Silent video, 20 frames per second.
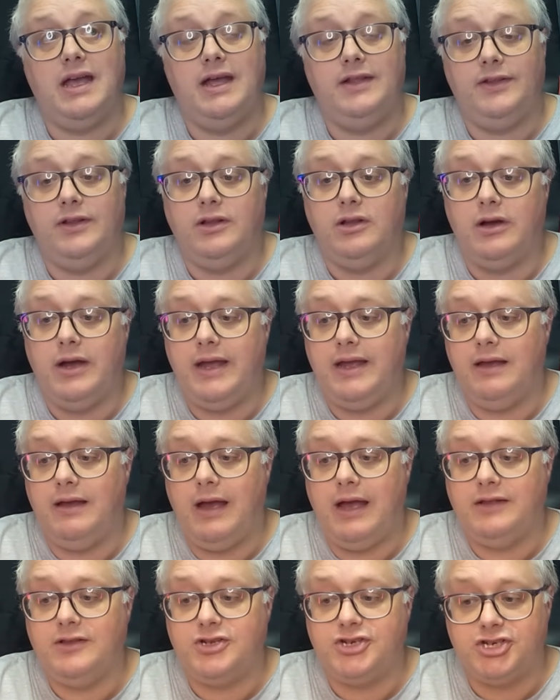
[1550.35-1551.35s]
and the light
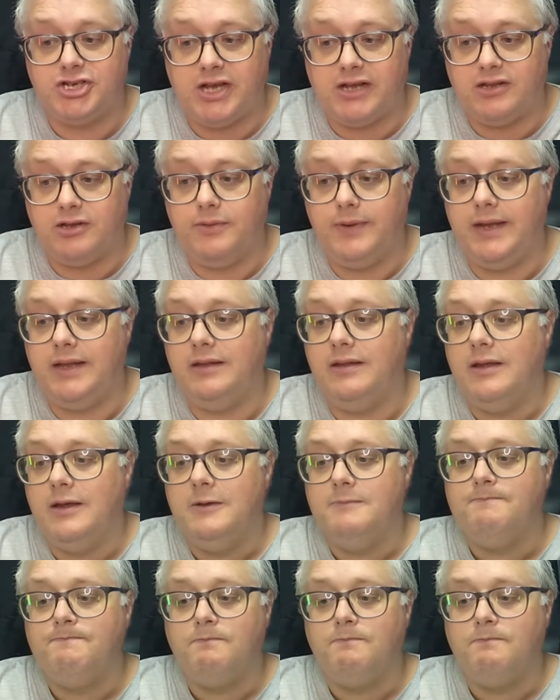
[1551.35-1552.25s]
and the shadowing,